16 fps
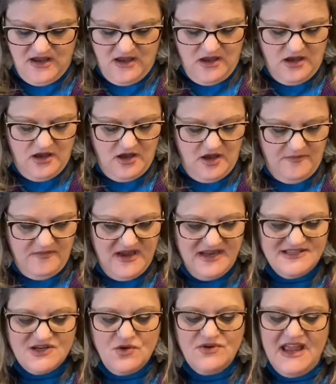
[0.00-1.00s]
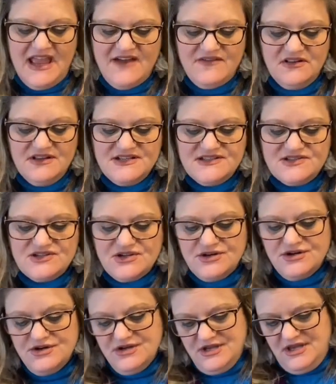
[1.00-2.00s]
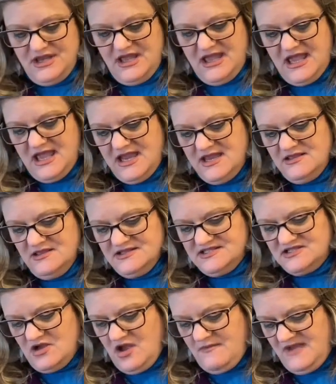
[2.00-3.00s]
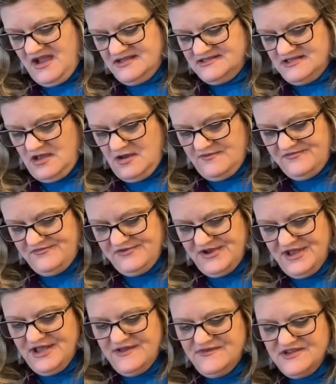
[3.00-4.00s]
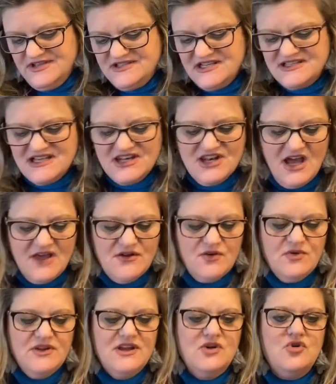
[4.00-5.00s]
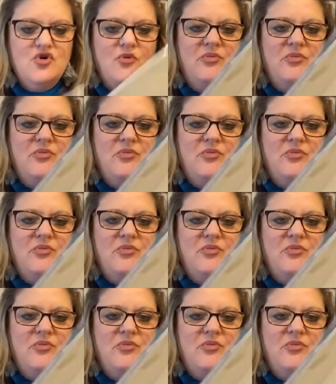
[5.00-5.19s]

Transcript: I don't have a lister. I list all myself. This is another really cool